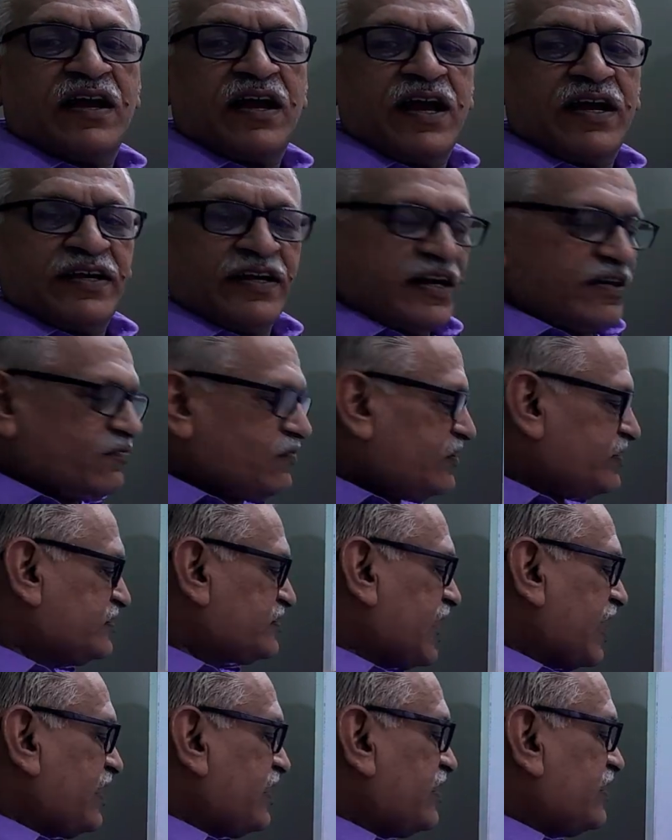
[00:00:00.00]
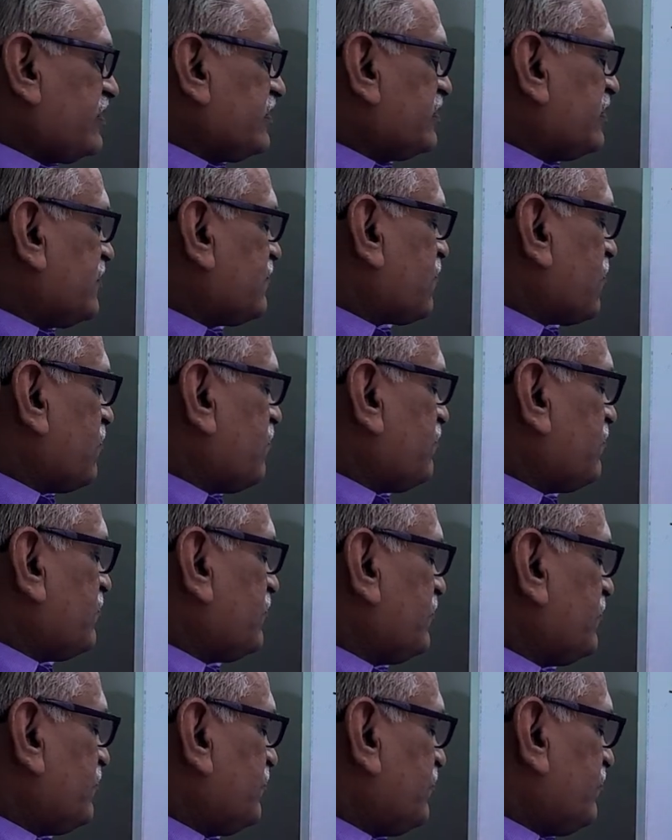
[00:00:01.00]
and then one standard result from
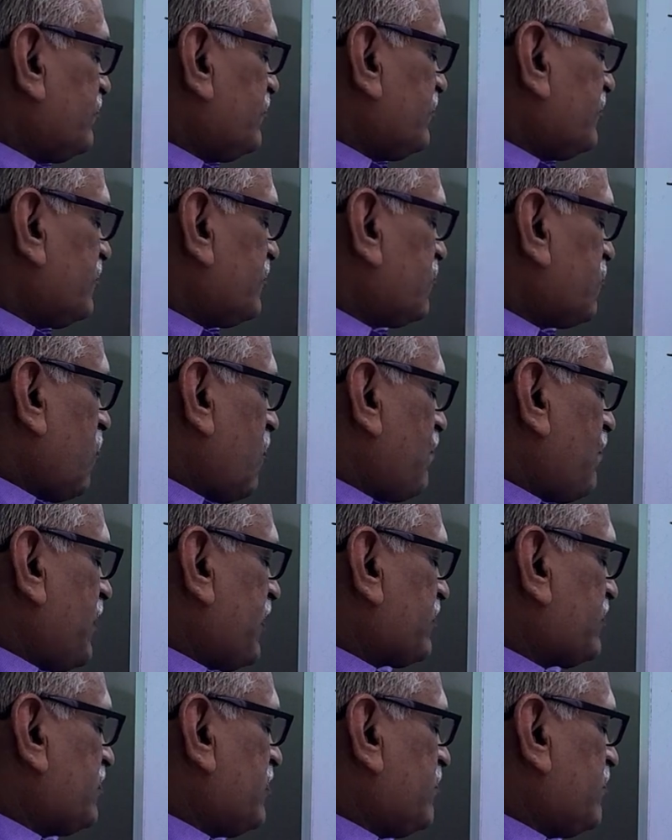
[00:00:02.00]
complex